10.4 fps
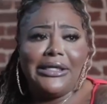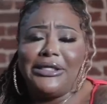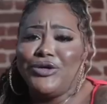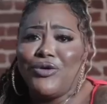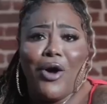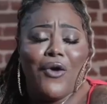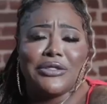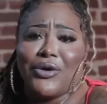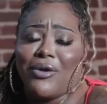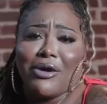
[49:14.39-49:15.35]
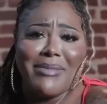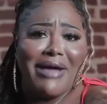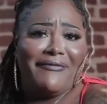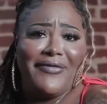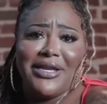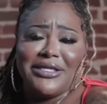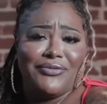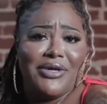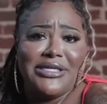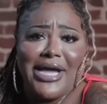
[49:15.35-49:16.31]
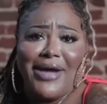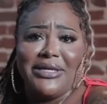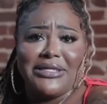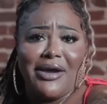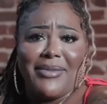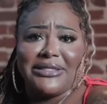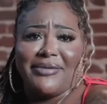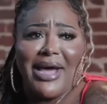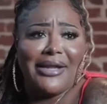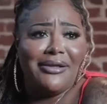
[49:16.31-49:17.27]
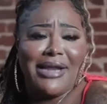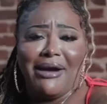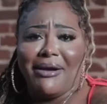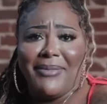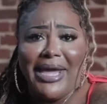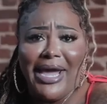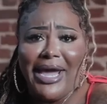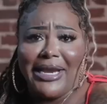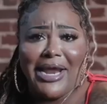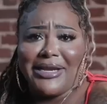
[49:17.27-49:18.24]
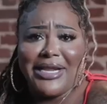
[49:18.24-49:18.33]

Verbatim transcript: You hoes don't hurt my feelings when y'all be talking about something I look like a man and I,